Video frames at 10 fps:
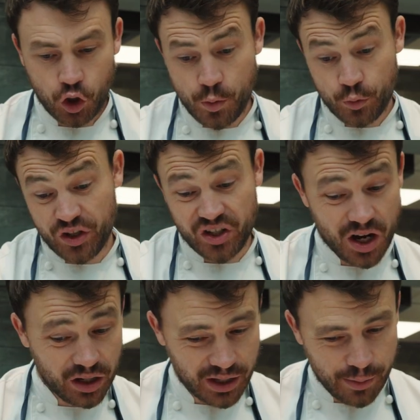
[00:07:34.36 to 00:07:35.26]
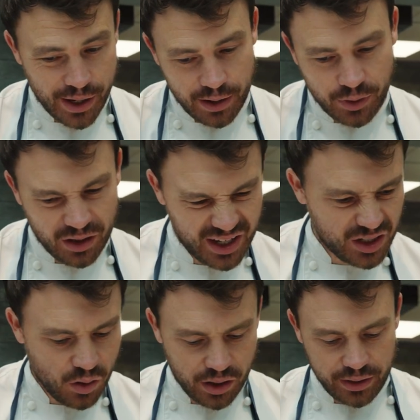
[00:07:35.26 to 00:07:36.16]
lot of people discard that bit, but I think
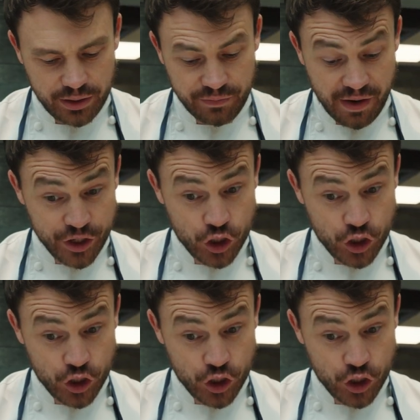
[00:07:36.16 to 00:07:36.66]
it's quite very